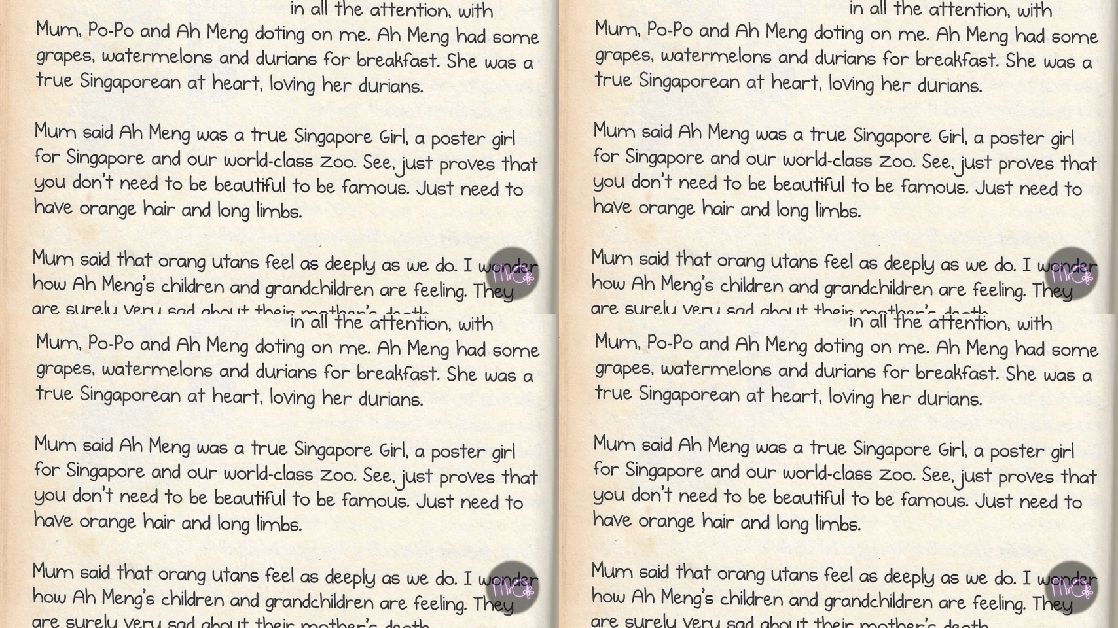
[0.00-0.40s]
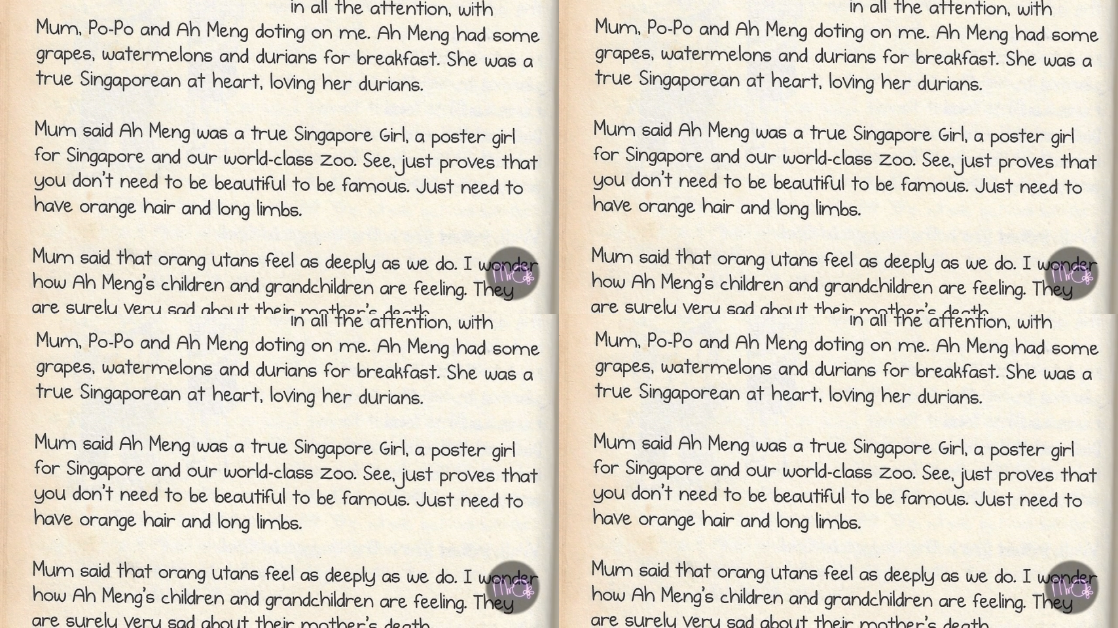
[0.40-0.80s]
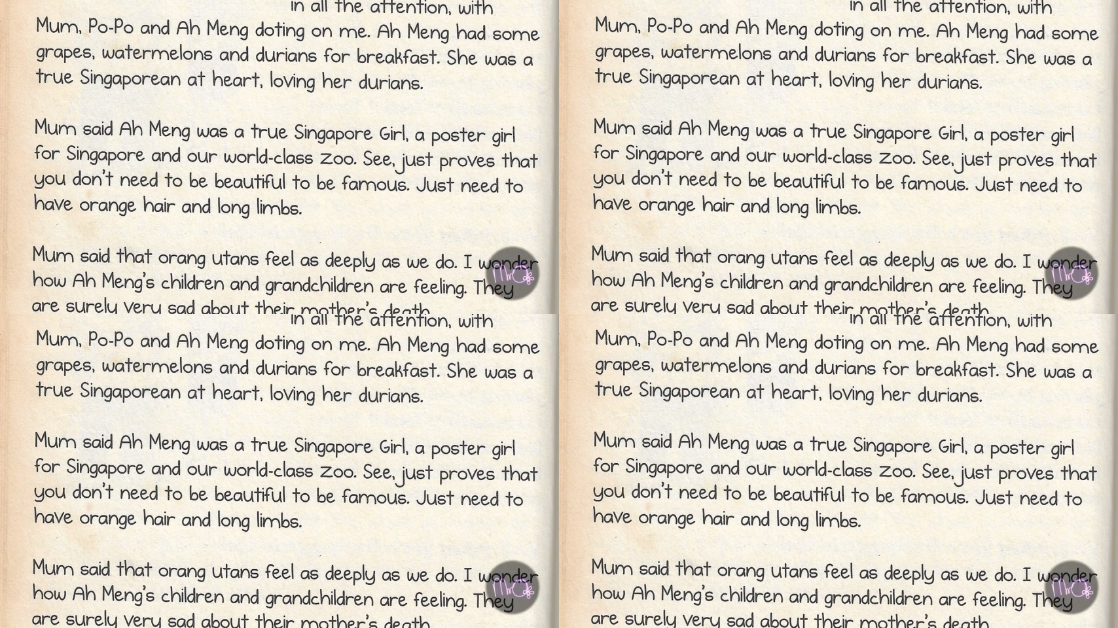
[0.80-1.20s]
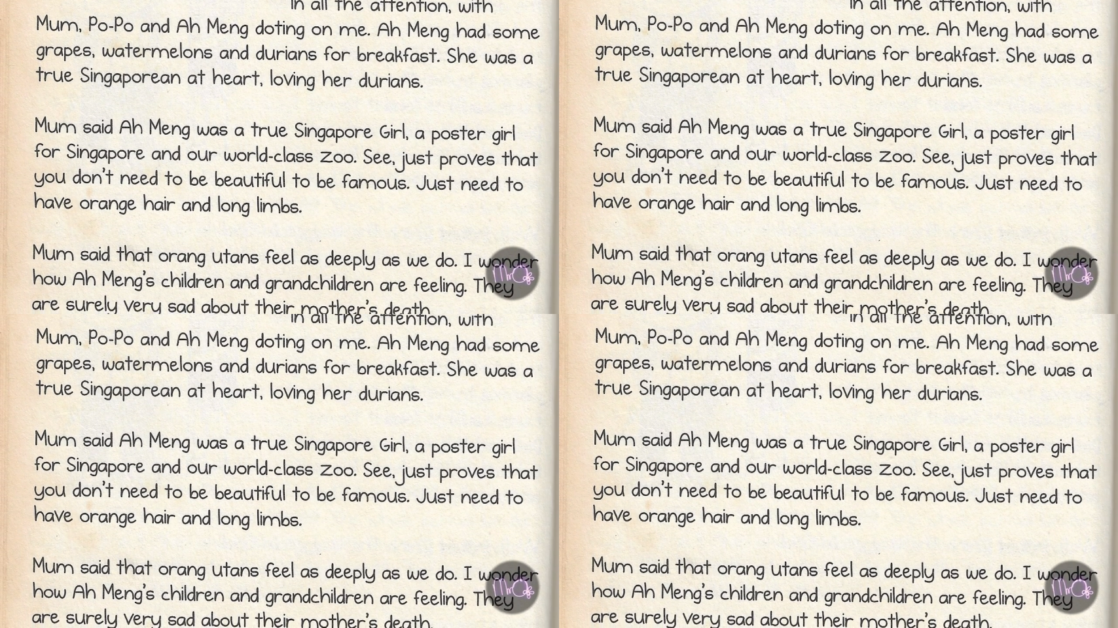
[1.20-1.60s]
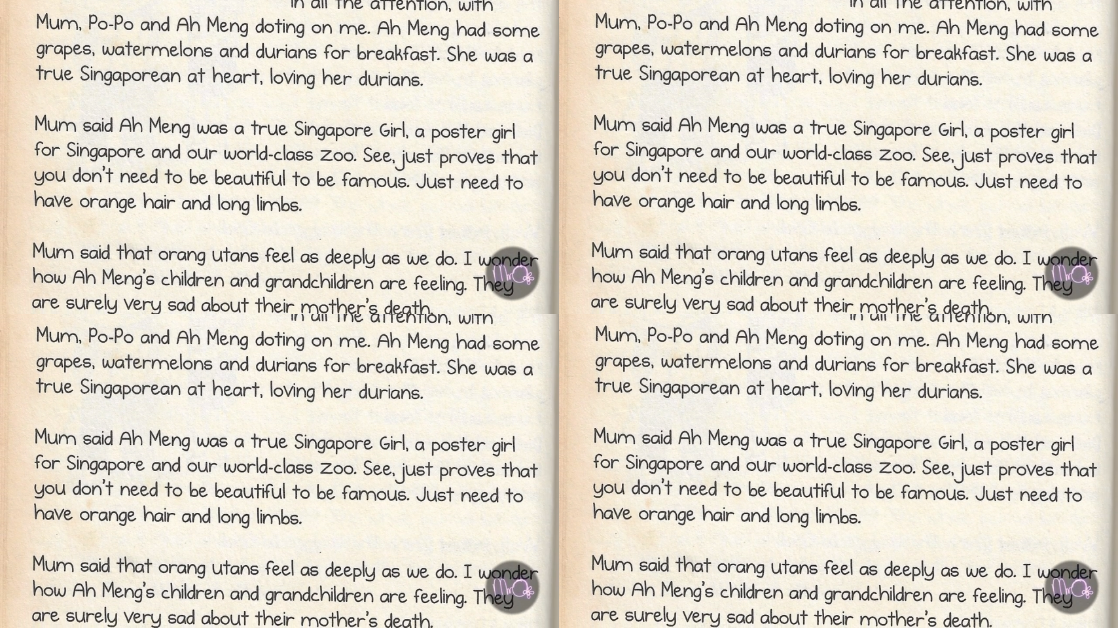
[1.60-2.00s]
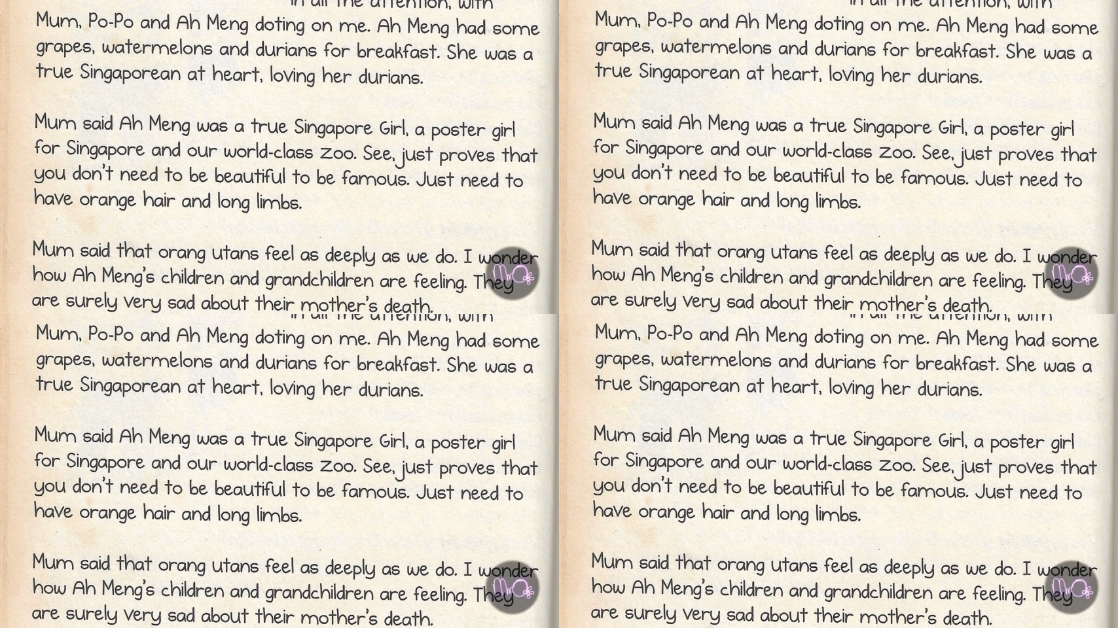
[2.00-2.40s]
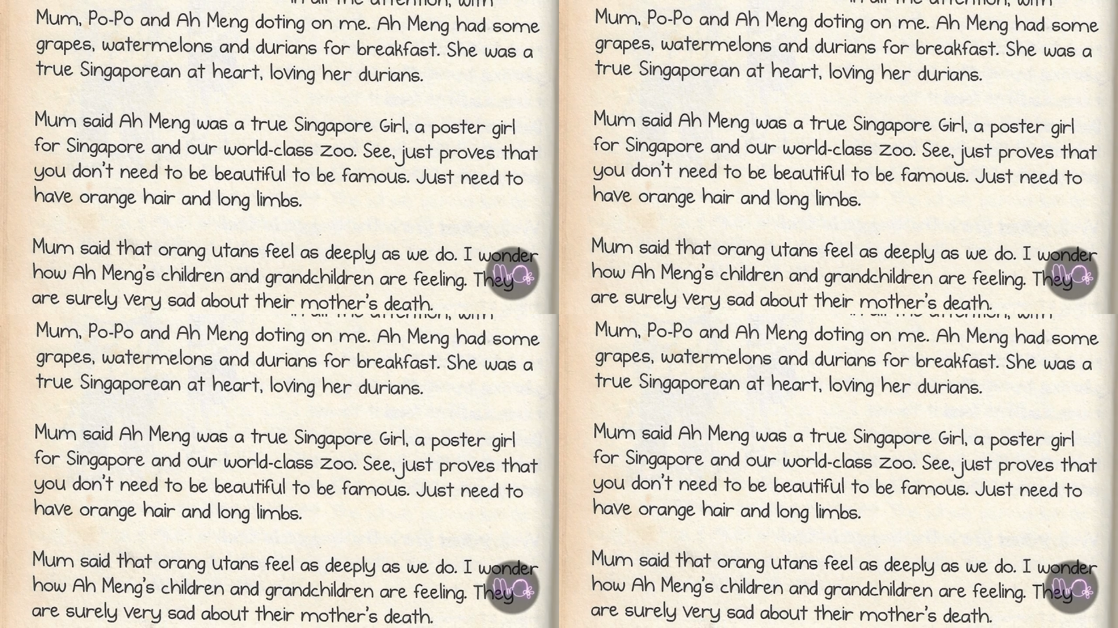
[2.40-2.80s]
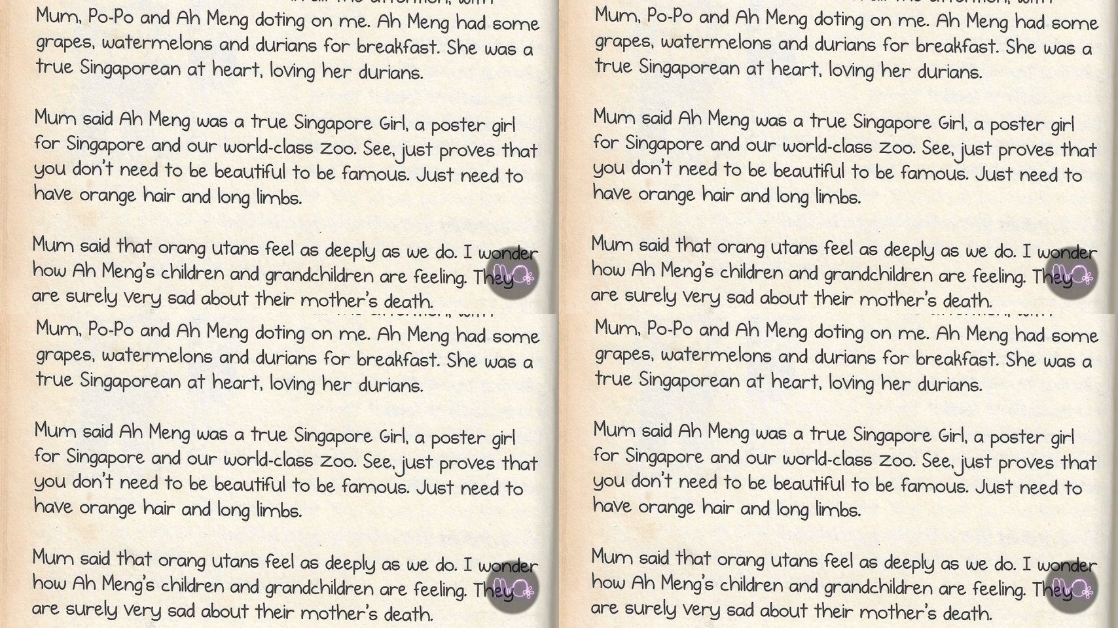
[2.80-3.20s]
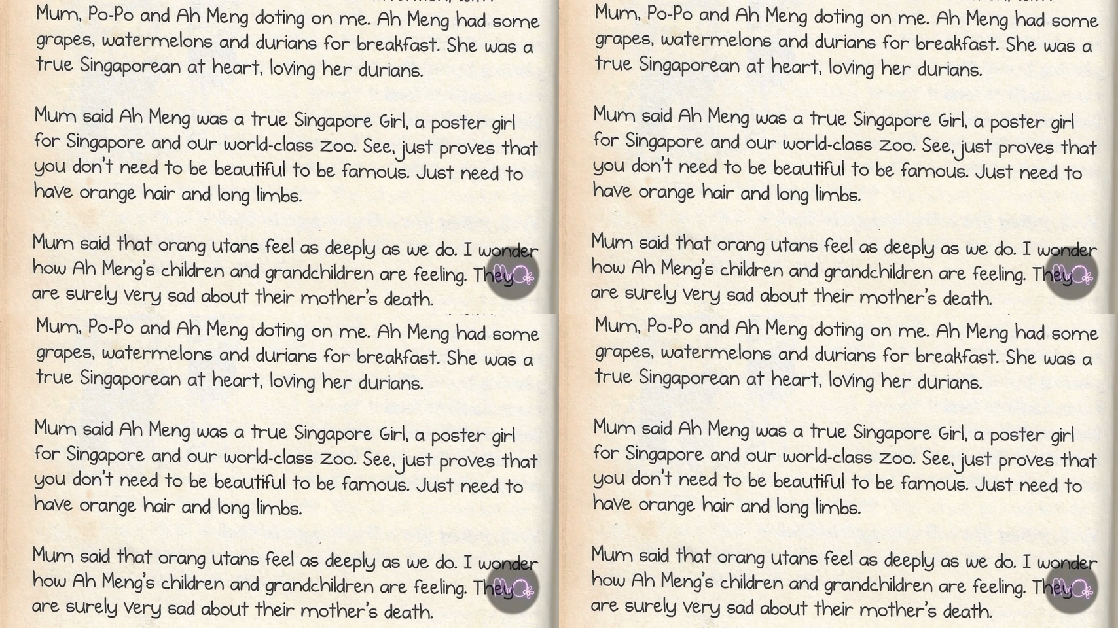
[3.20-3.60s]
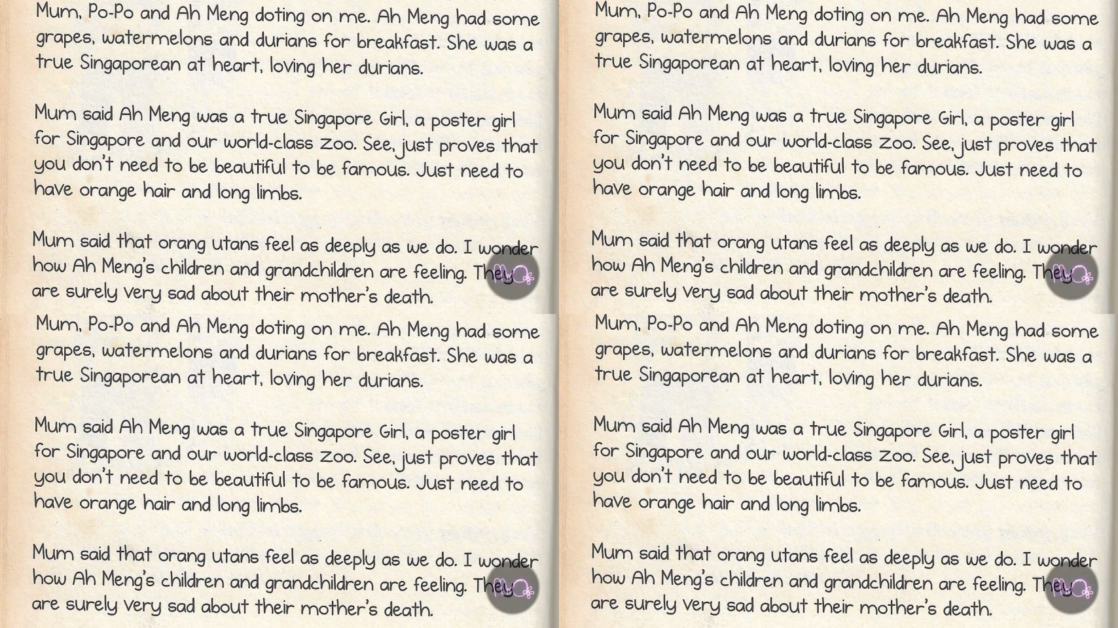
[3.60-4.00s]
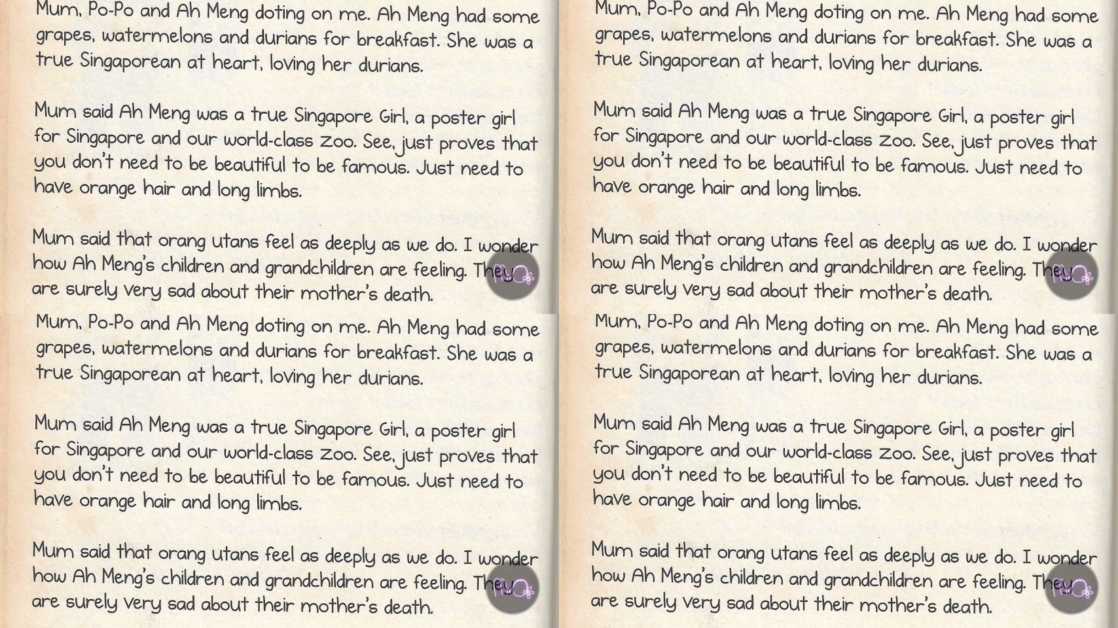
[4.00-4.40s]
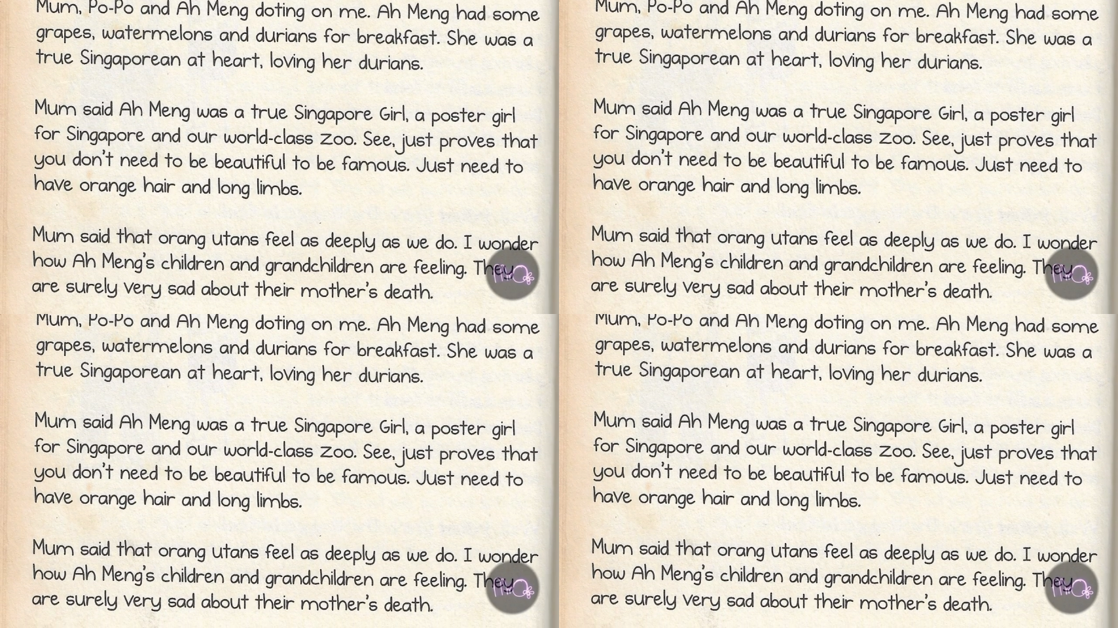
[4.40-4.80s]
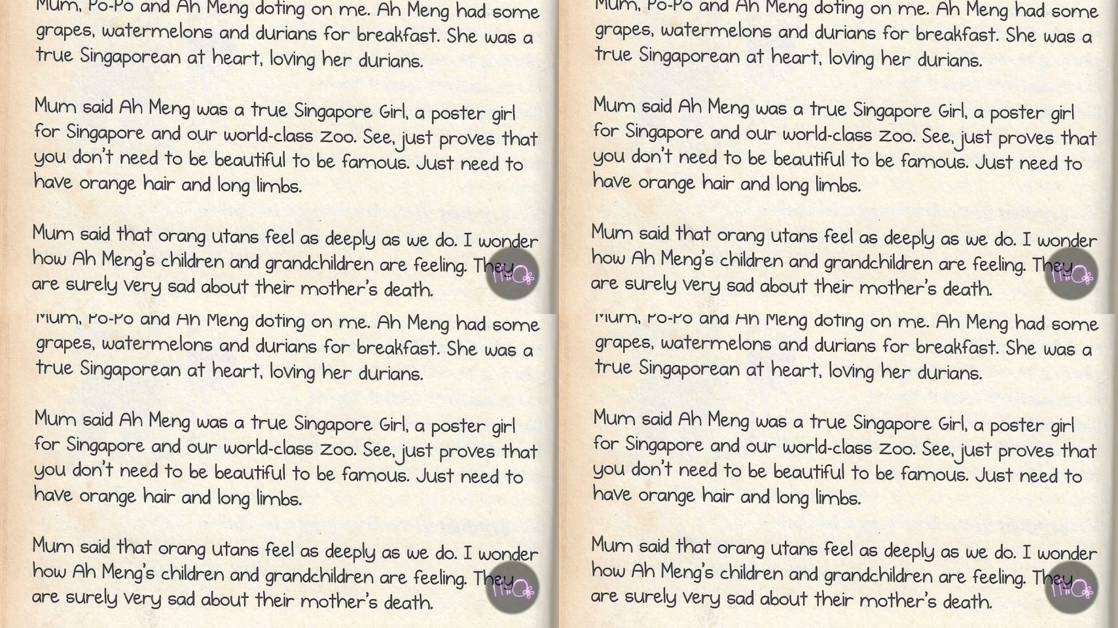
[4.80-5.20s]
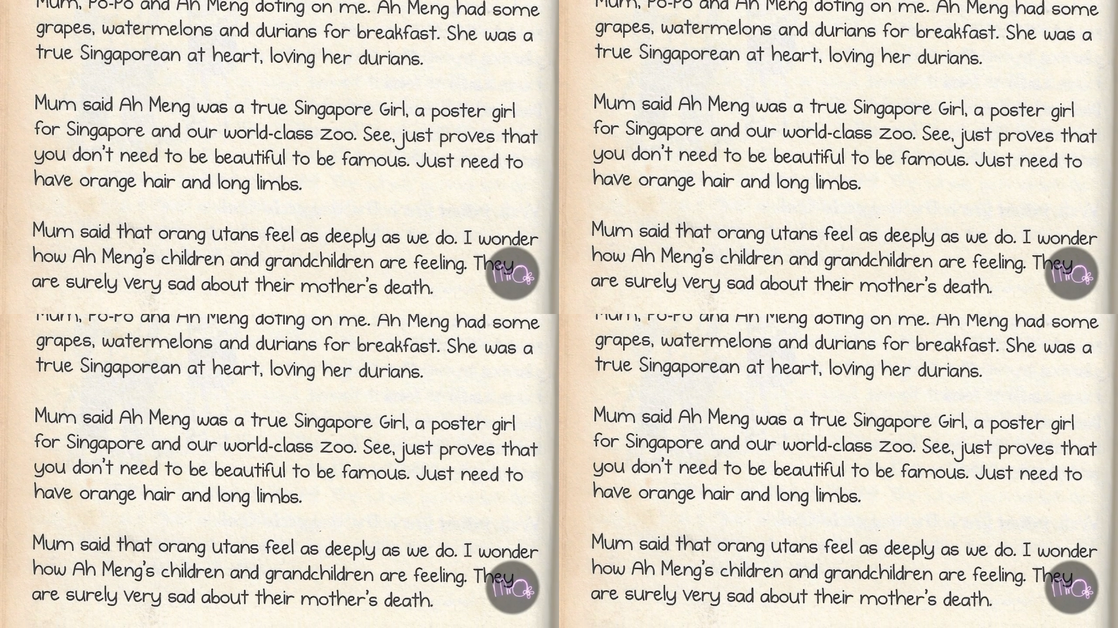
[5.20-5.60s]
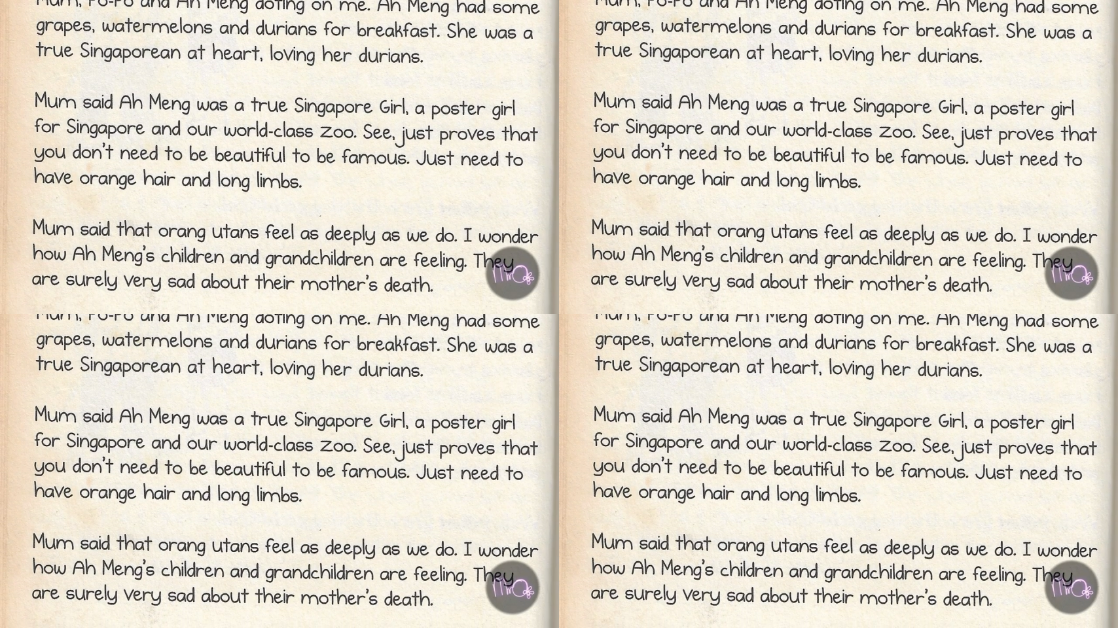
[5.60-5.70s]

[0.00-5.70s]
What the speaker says: (no speaker visible)